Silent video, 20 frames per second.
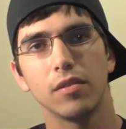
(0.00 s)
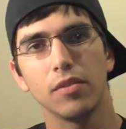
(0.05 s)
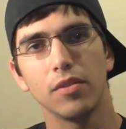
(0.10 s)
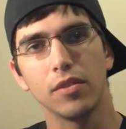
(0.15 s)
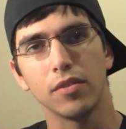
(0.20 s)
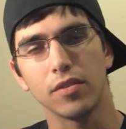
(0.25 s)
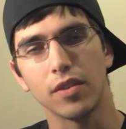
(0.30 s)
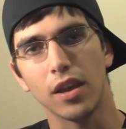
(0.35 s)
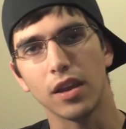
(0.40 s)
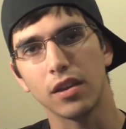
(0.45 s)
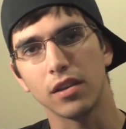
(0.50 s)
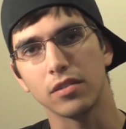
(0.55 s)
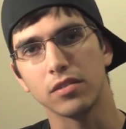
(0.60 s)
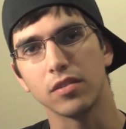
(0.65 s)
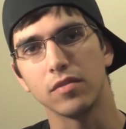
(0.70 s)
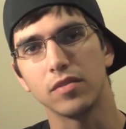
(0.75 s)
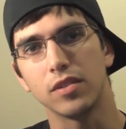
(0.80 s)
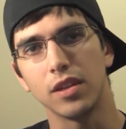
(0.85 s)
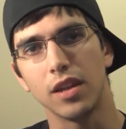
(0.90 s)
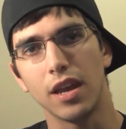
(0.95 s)
The psychics
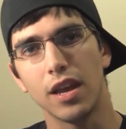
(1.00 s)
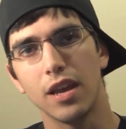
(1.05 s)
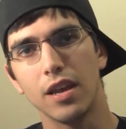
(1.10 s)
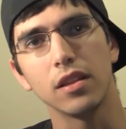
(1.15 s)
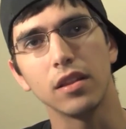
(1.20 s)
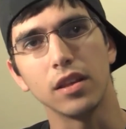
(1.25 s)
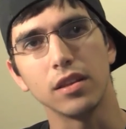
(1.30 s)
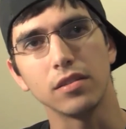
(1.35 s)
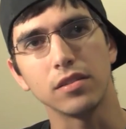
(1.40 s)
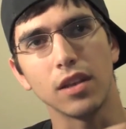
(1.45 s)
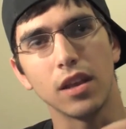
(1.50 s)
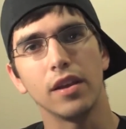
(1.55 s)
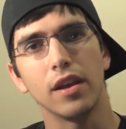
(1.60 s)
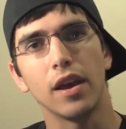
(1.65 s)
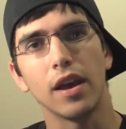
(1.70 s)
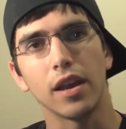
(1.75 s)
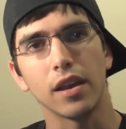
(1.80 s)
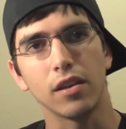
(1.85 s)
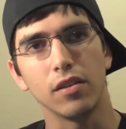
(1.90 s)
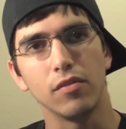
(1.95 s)
of today, they say,
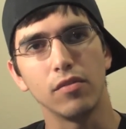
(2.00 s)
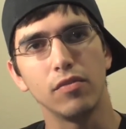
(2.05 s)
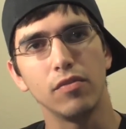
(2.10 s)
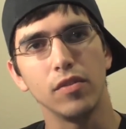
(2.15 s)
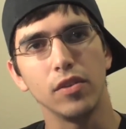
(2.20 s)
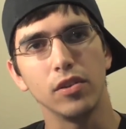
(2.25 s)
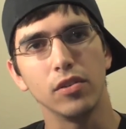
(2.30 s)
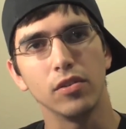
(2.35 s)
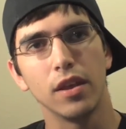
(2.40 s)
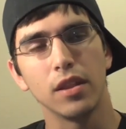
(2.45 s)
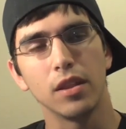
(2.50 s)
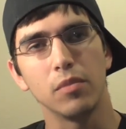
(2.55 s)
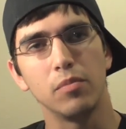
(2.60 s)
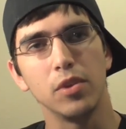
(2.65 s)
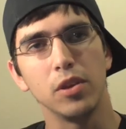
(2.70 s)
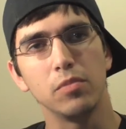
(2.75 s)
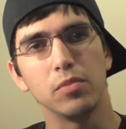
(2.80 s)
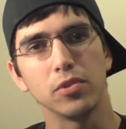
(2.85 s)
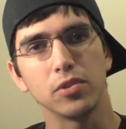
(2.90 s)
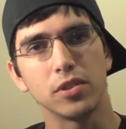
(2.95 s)
I can feel the
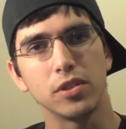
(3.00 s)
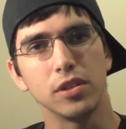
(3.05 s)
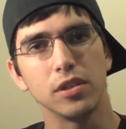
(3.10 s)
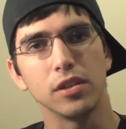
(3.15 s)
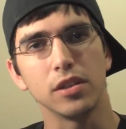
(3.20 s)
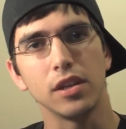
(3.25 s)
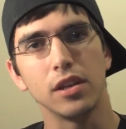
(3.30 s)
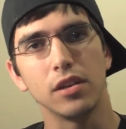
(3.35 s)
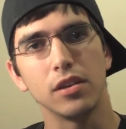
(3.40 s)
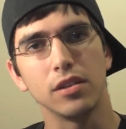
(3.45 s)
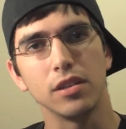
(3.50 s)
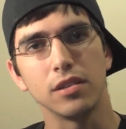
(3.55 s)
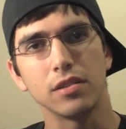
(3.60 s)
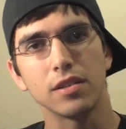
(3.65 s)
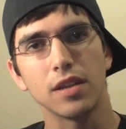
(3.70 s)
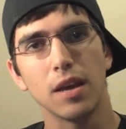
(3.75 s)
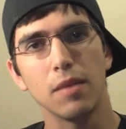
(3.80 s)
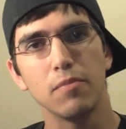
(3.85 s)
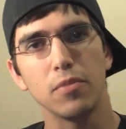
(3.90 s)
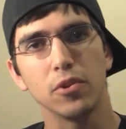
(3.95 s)
people still here in these
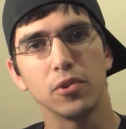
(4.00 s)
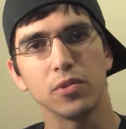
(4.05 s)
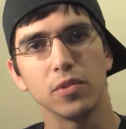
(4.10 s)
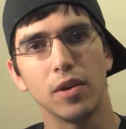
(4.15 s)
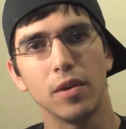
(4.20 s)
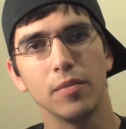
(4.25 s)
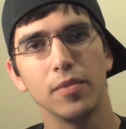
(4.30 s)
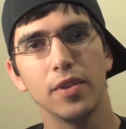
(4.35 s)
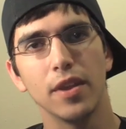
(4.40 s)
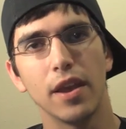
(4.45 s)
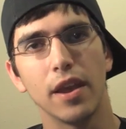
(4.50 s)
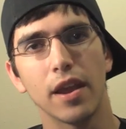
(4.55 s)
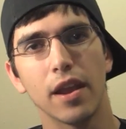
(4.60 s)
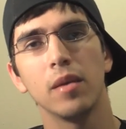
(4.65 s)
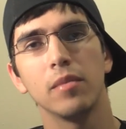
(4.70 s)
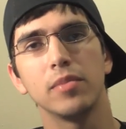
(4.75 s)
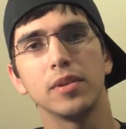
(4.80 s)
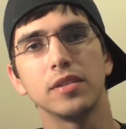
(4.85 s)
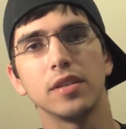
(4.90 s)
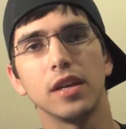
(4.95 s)
temples. Well, I'm saying
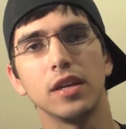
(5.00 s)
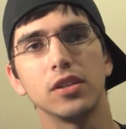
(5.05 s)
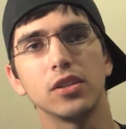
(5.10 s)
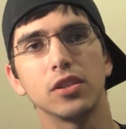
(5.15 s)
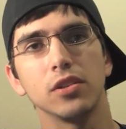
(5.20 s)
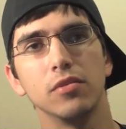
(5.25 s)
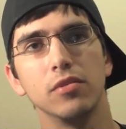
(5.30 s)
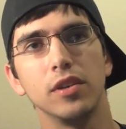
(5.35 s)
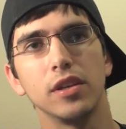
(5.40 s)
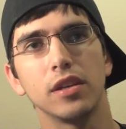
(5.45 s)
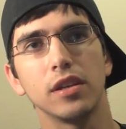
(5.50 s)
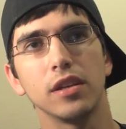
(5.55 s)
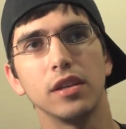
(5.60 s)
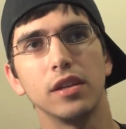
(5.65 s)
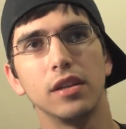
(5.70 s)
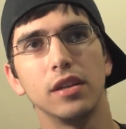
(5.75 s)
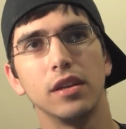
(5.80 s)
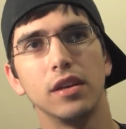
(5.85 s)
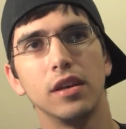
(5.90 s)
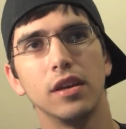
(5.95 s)
potentially we
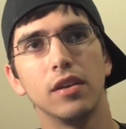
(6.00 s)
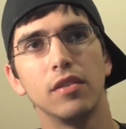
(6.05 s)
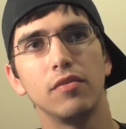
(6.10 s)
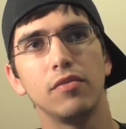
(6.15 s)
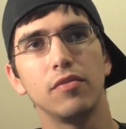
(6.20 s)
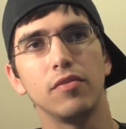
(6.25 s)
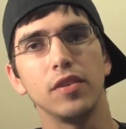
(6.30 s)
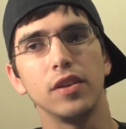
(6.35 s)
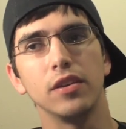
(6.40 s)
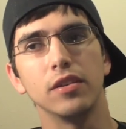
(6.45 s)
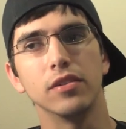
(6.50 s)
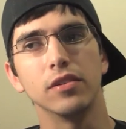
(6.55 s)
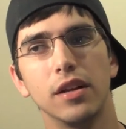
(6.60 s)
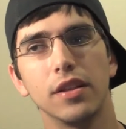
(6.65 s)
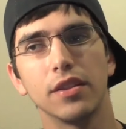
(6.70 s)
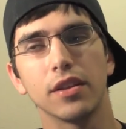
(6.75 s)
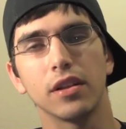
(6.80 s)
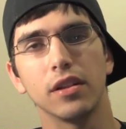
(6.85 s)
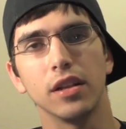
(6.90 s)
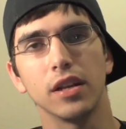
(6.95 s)
can feel
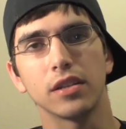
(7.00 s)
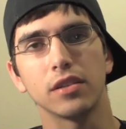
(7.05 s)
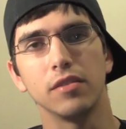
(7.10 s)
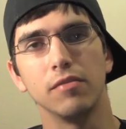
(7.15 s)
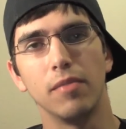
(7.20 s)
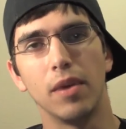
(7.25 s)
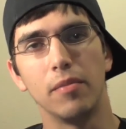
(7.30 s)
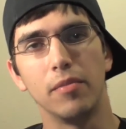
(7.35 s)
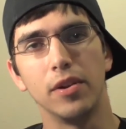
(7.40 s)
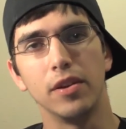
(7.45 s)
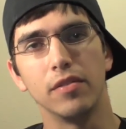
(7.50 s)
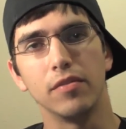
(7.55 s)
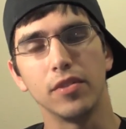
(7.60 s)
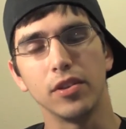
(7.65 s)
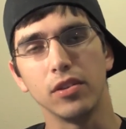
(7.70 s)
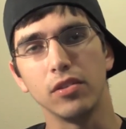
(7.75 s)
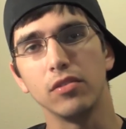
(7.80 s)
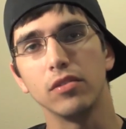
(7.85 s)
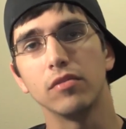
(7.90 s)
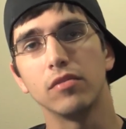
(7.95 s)
the collective memory of the
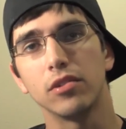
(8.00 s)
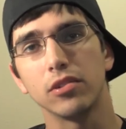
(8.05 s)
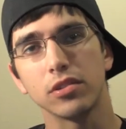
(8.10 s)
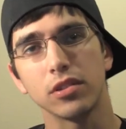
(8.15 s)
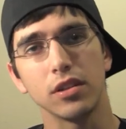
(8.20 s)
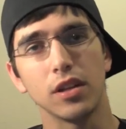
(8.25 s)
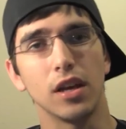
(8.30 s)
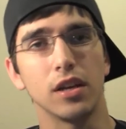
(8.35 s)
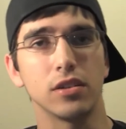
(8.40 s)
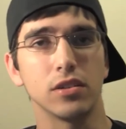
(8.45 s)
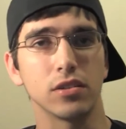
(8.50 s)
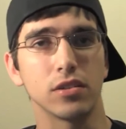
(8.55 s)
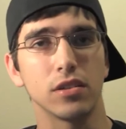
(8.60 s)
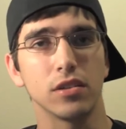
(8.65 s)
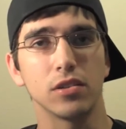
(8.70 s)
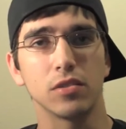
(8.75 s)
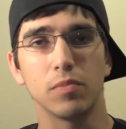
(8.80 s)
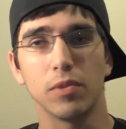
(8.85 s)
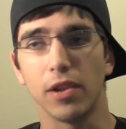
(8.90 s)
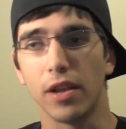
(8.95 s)
universe and not just
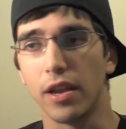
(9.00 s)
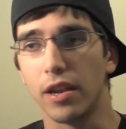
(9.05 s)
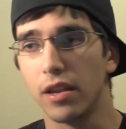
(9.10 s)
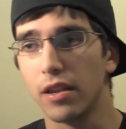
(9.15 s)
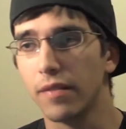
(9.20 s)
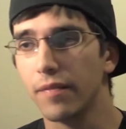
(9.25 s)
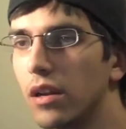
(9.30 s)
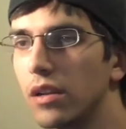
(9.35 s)
this planet.